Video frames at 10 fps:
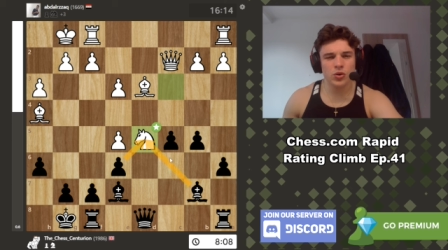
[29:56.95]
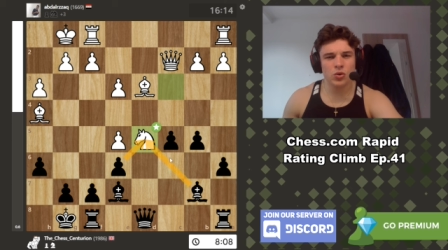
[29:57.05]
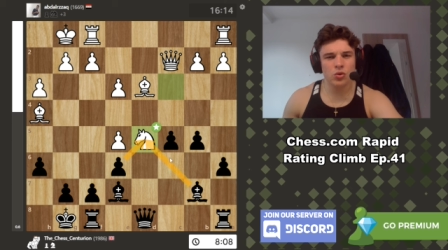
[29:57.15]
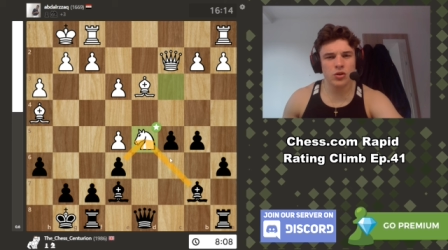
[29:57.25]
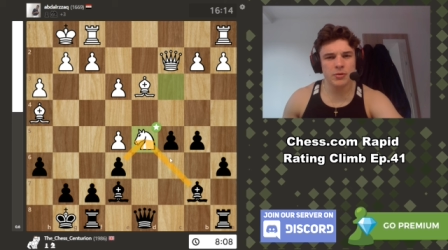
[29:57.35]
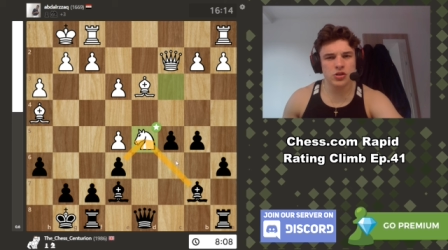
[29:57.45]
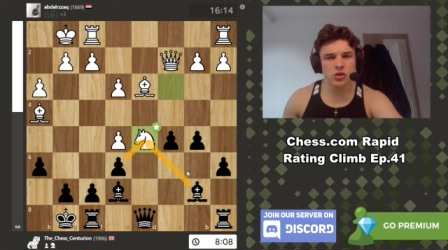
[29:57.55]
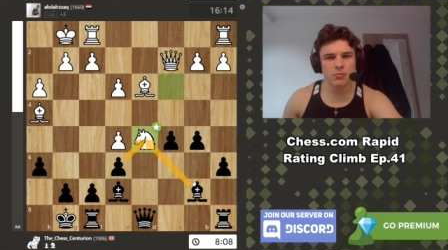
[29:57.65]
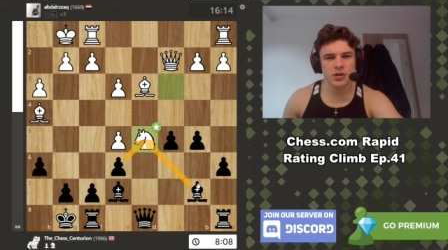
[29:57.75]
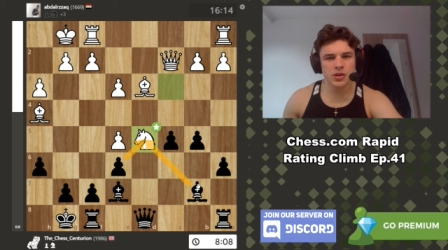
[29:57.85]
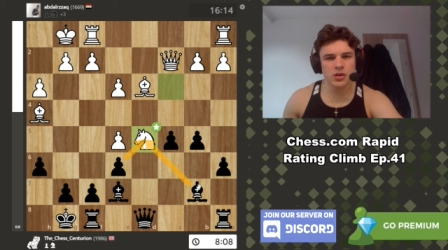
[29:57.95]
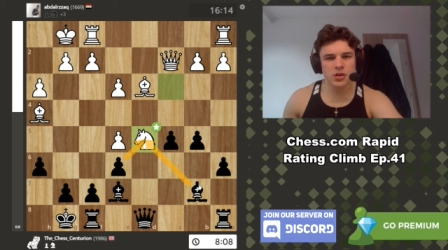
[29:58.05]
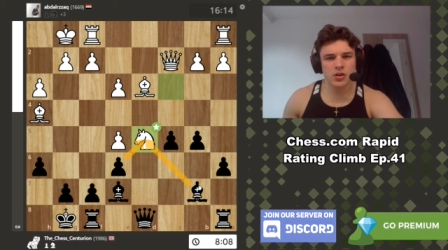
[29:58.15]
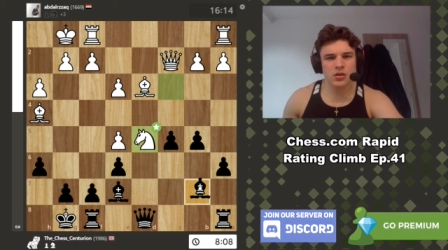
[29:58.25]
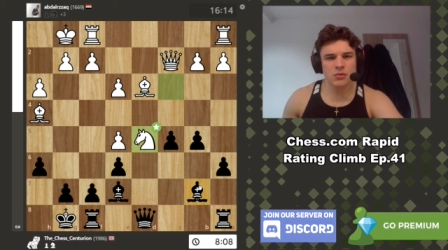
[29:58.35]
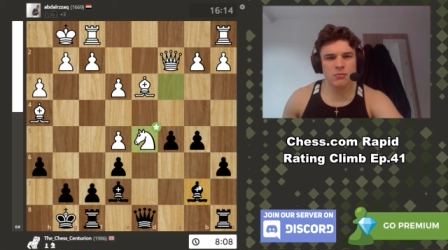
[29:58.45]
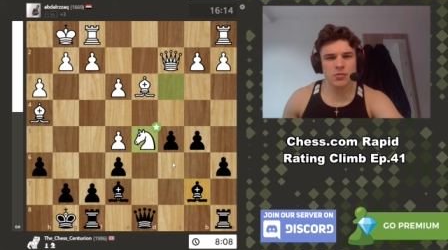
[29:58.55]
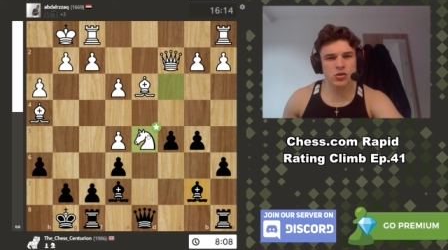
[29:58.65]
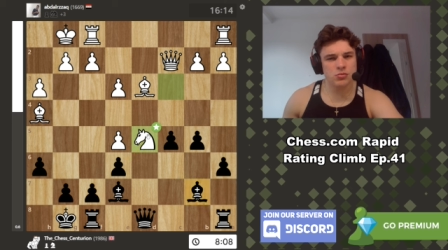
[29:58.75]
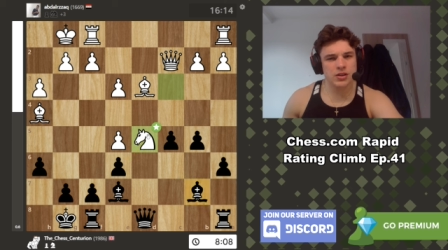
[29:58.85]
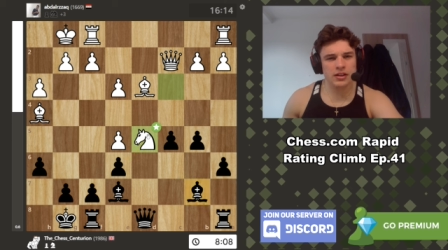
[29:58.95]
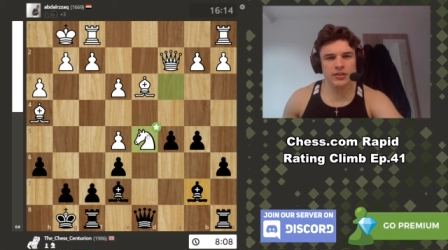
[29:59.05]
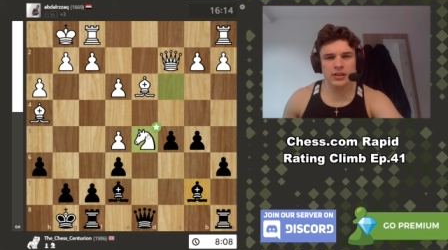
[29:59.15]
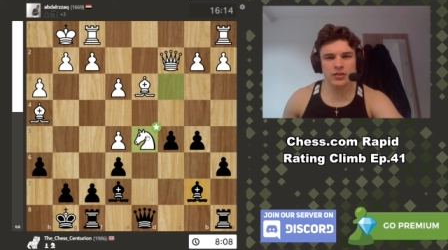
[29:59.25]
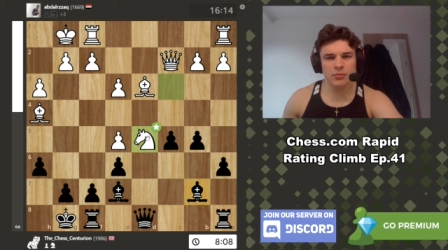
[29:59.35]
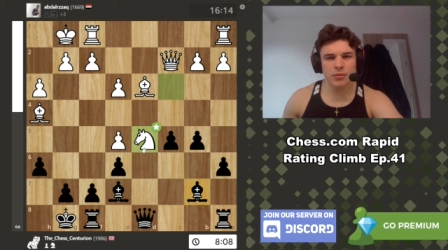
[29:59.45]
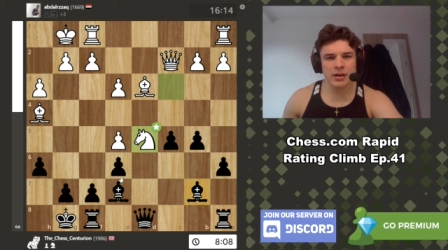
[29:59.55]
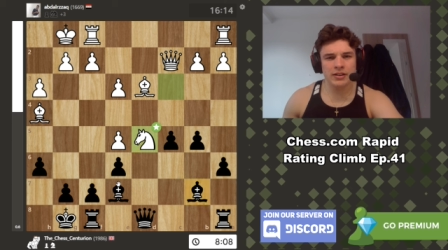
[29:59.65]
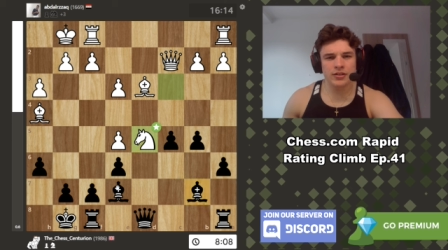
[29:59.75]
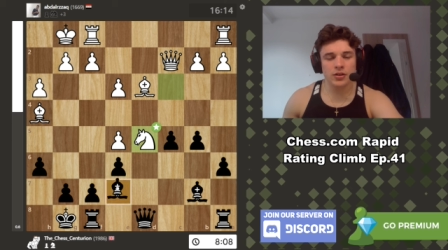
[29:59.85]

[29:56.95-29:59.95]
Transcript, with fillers: or the bishop. Bishop takes is a bit better.